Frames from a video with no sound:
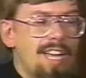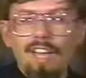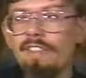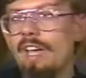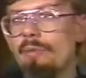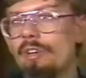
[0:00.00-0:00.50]

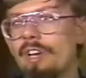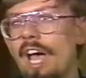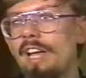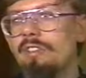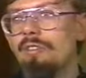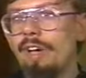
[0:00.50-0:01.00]
and they were
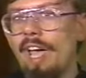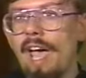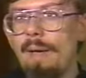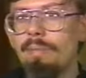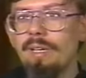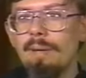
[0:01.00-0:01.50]
not too
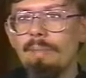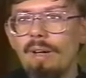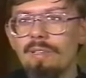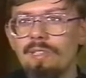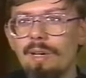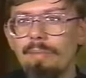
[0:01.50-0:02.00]
happy
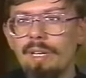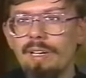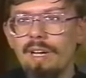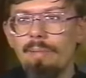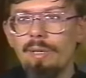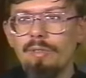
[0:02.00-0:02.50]
about somebody
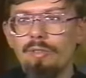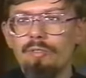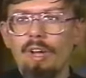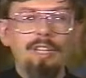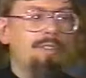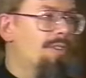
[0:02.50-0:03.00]
coming to
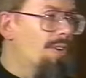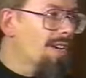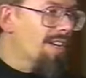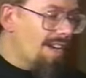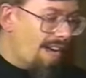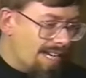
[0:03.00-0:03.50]
try to
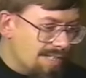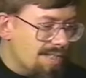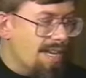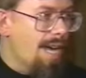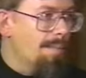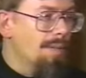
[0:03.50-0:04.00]
organize
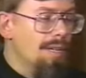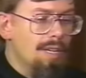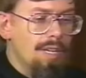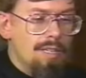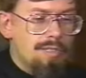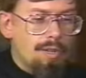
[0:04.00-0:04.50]
them.
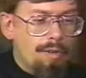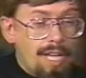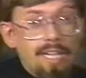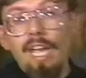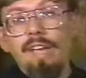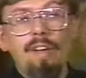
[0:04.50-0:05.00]
So they gave